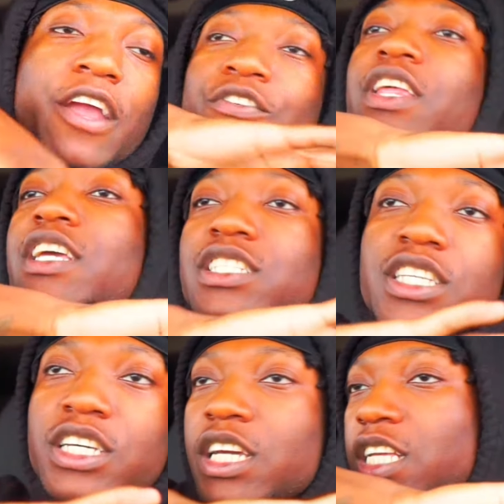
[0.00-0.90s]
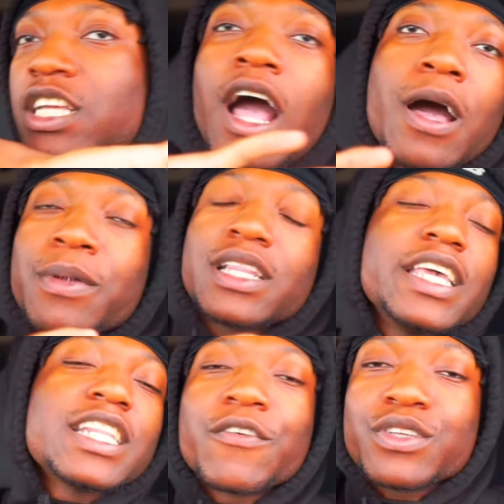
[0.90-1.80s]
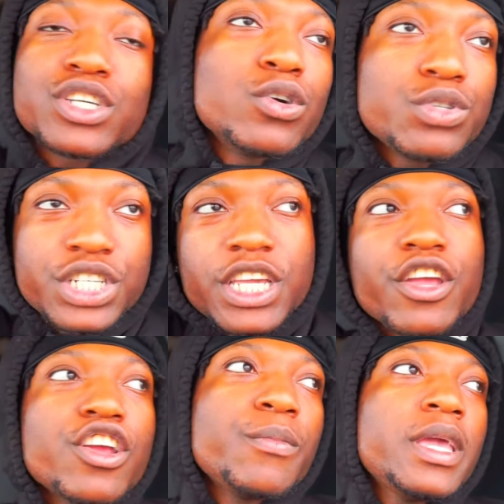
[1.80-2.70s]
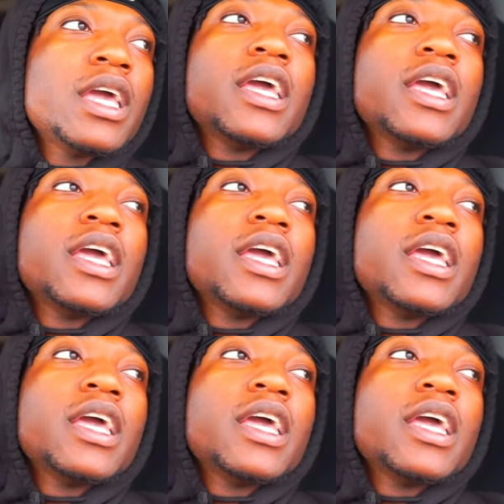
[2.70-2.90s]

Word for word: Everything is good. It's calm, collective. It's coochie. You hear me?